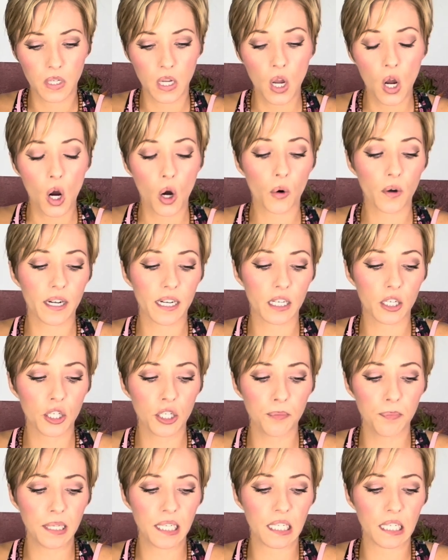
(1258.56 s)
Or it
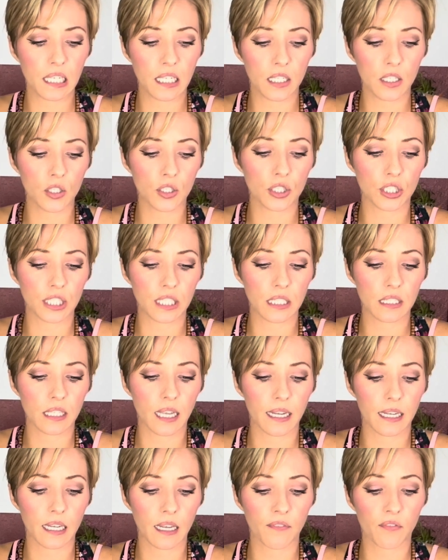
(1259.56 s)
could be an energy,
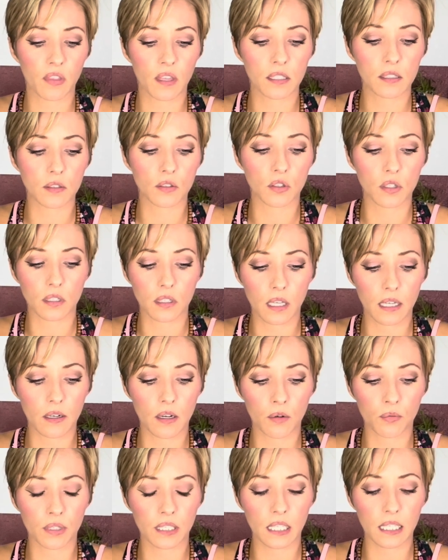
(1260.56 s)
like if this is a
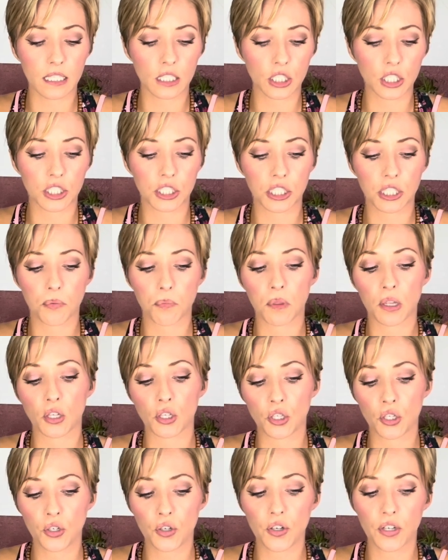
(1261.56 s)
relationship that
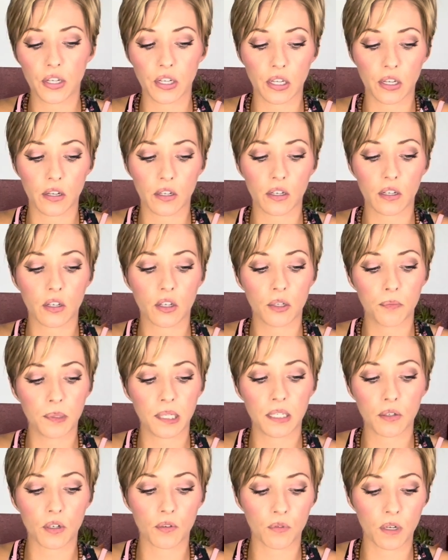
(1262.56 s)
you're in, it could be
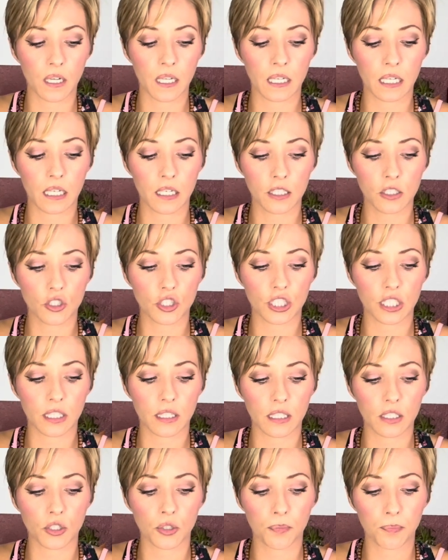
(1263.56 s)
an energy
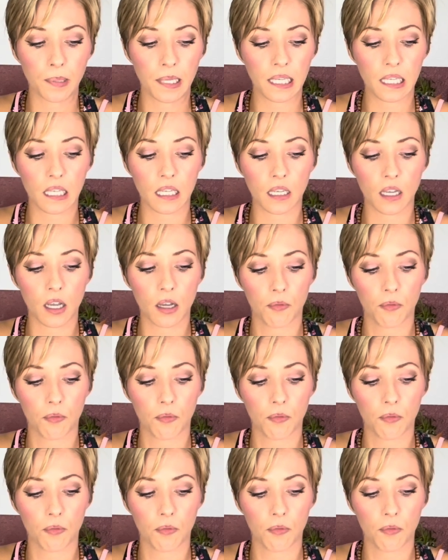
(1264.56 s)
that you're picking up